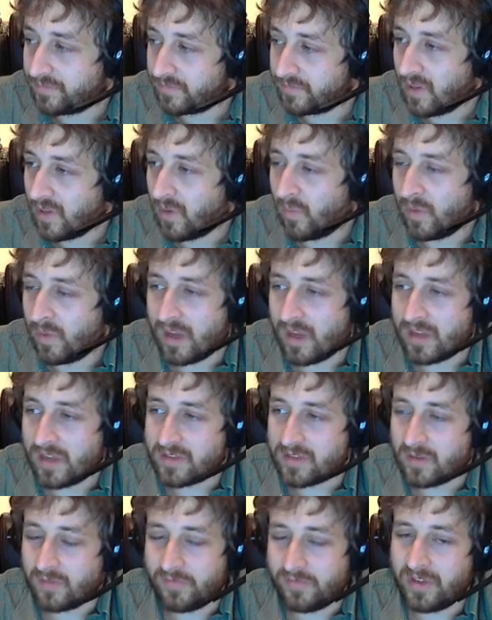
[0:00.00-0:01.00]
we
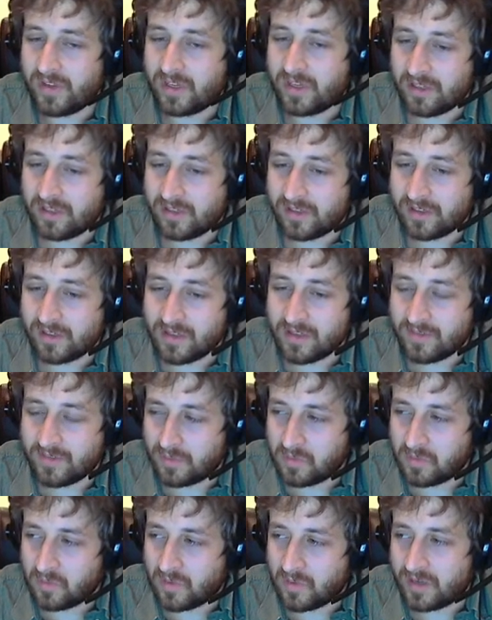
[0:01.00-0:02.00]
also figured if
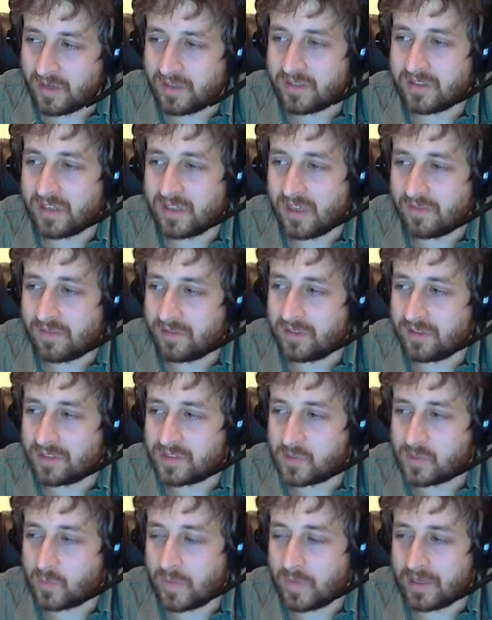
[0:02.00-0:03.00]
we wanted to ever
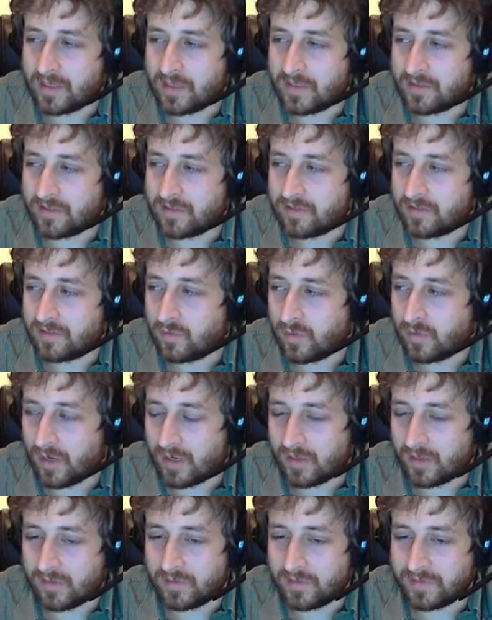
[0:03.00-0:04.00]
expand
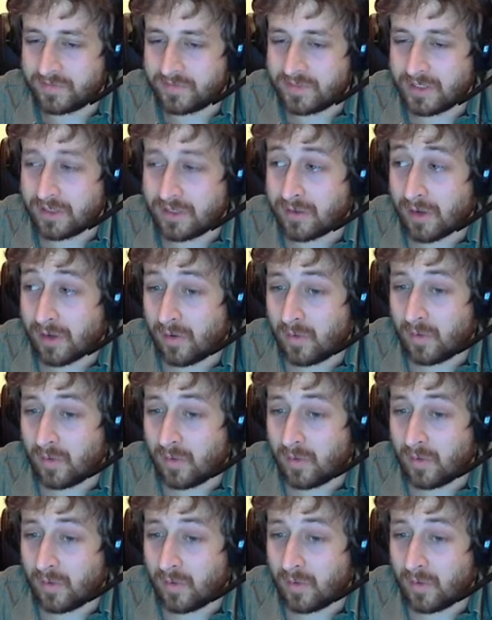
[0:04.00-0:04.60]
Chronicles of Tyria,